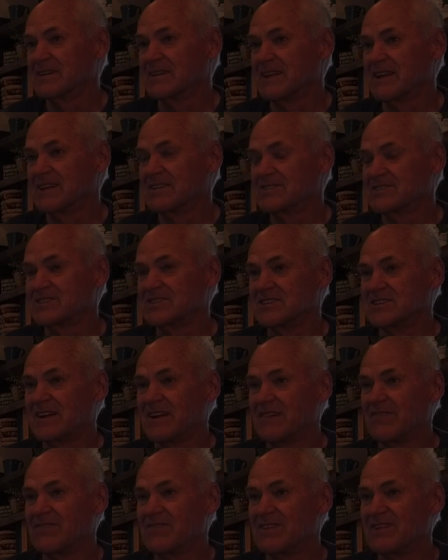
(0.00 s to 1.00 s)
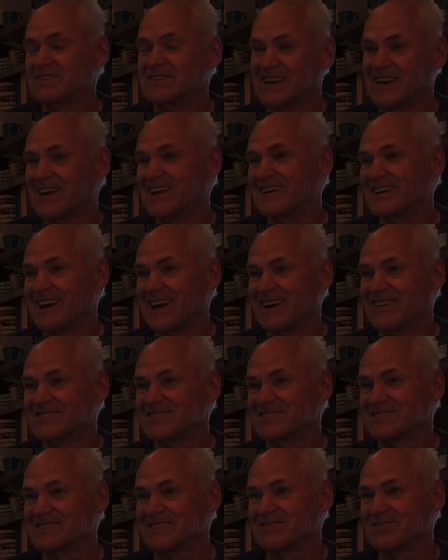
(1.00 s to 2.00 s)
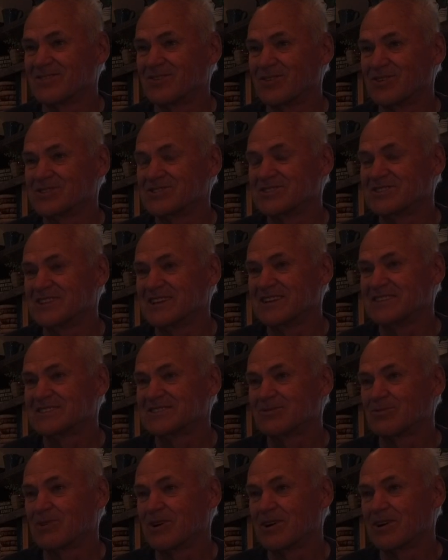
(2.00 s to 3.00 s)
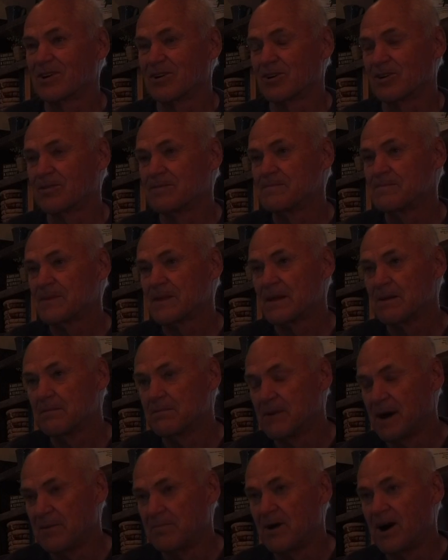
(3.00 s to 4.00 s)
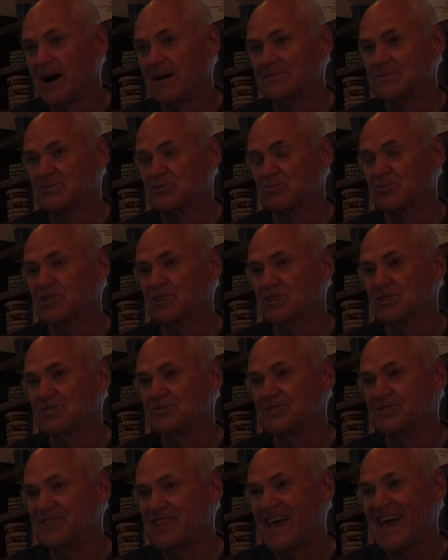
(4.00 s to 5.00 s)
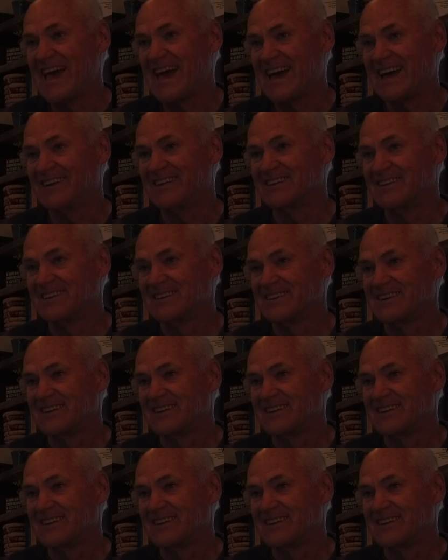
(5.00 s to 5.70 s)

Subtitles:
then she had the tenant house, of course, and that's where my mom's real dad